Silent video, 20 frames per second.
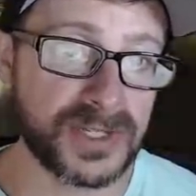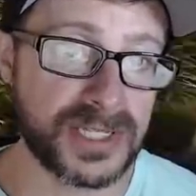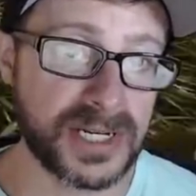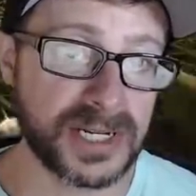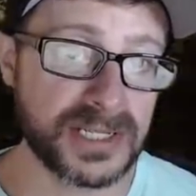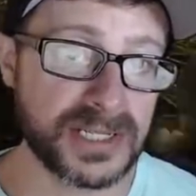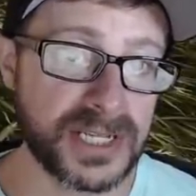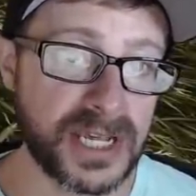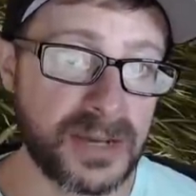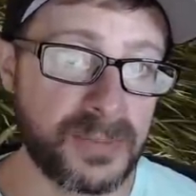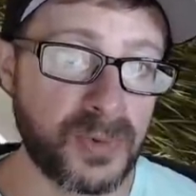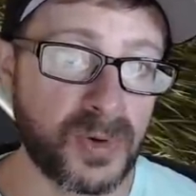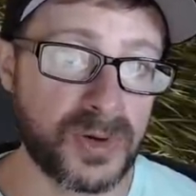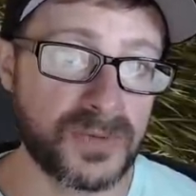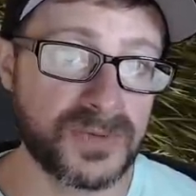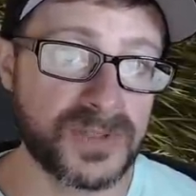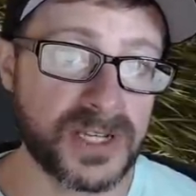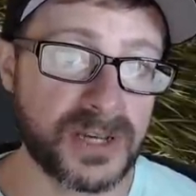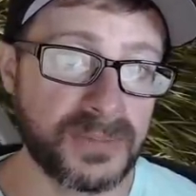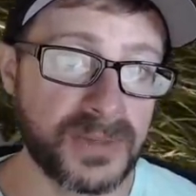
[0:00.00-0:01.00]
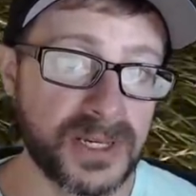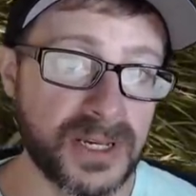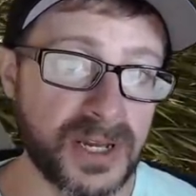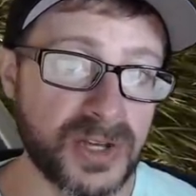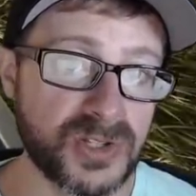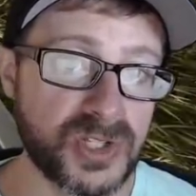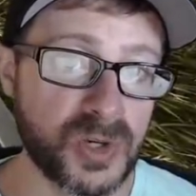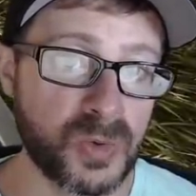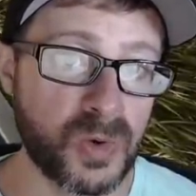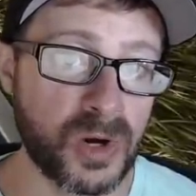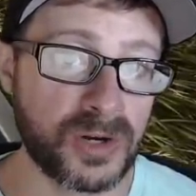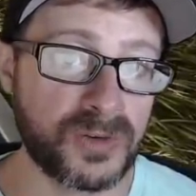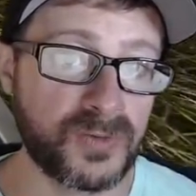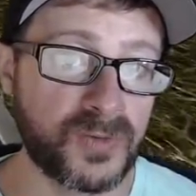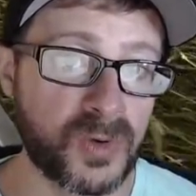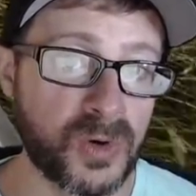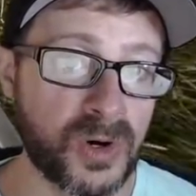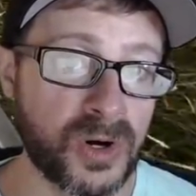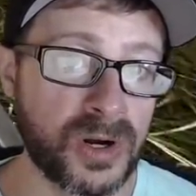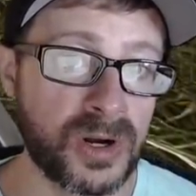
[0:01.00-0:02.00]
an example of something else you
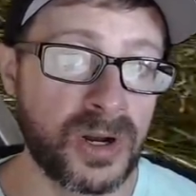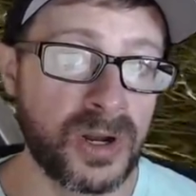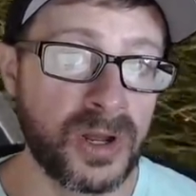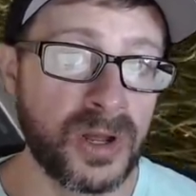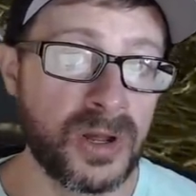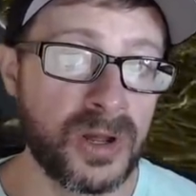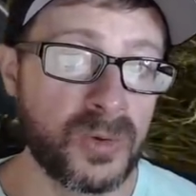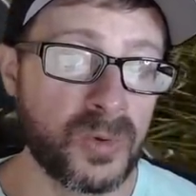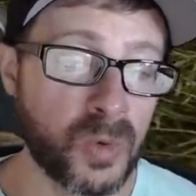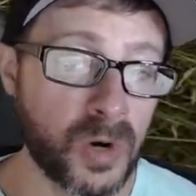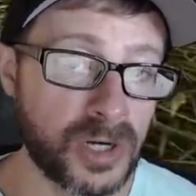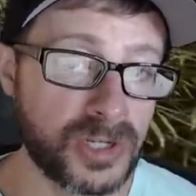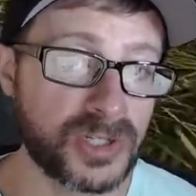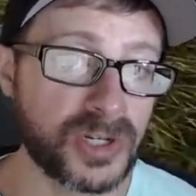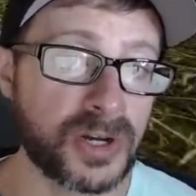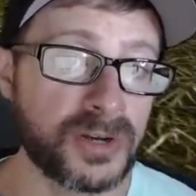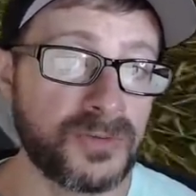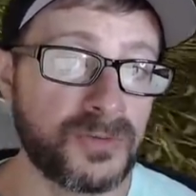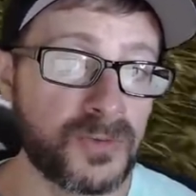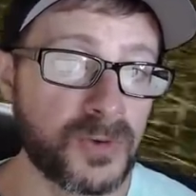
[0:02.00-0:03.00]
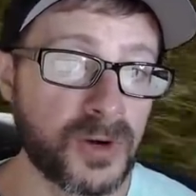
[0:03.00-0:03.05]
worked on